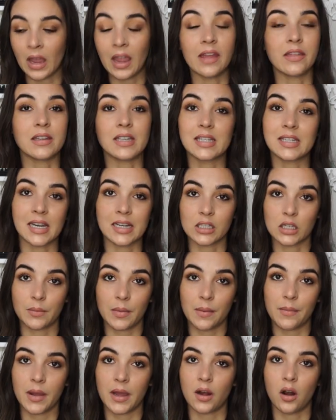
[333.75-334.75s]
and this stays on
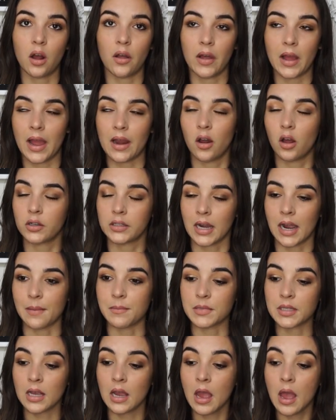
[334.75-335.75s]
my bed at all
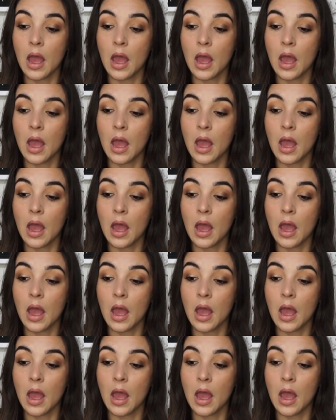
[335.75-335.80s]
times.